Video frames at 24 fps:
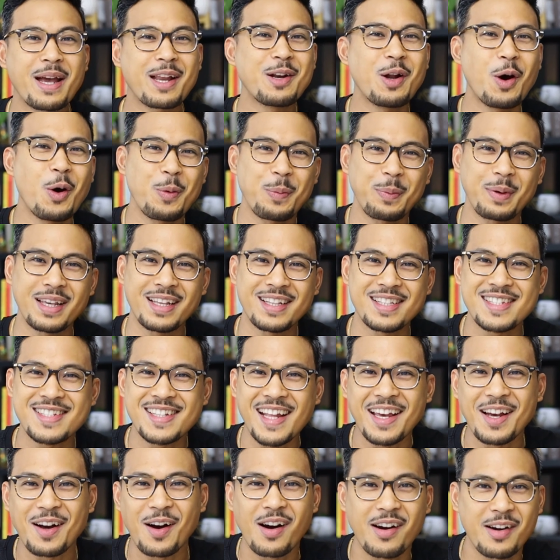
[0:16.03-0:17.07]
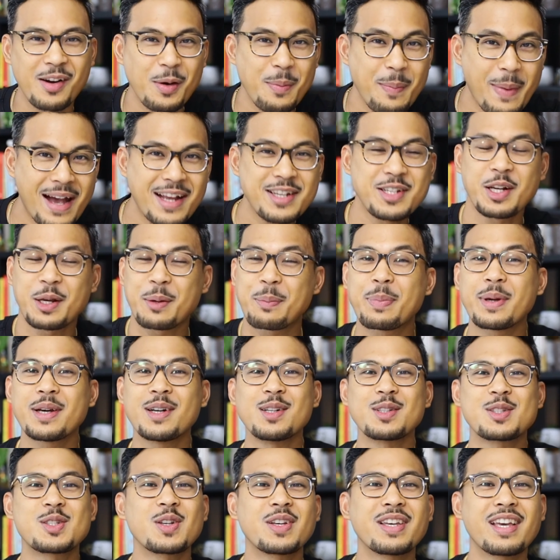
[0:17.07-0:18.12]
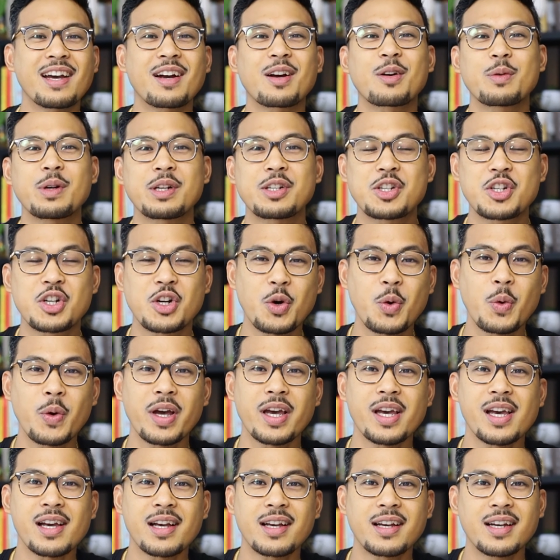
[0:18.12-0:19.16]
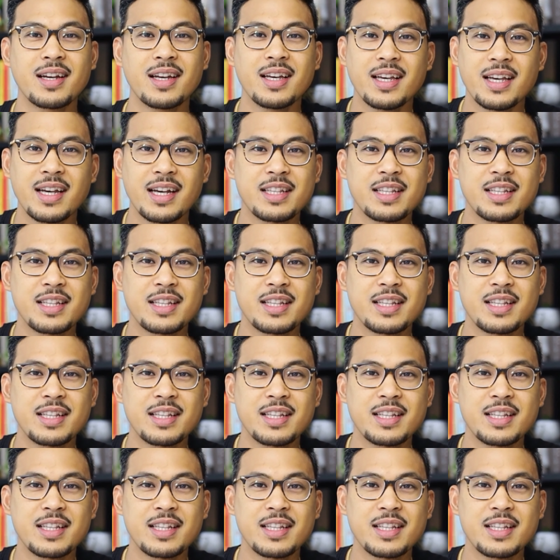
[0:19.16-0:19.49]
by no means they are your magic pill to get rich quick.